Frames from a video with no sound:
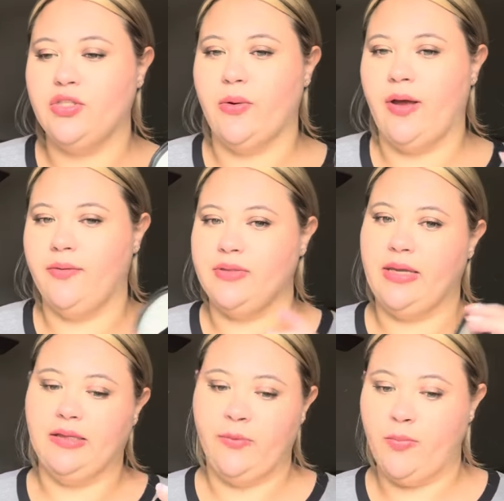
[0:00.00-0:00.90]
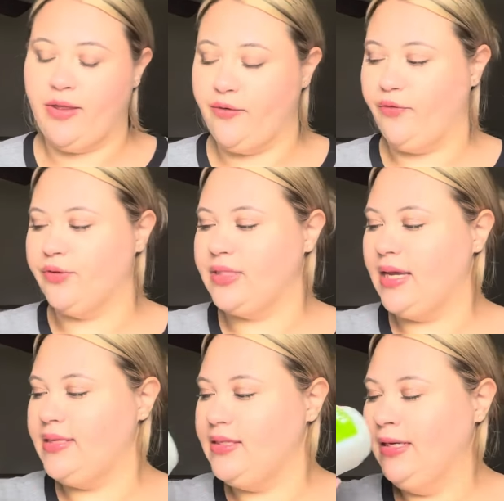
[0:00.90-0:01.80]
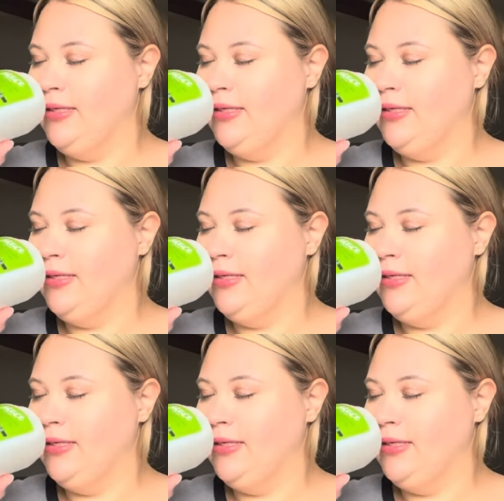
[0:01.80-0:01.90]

so I was like, let me buy the full size.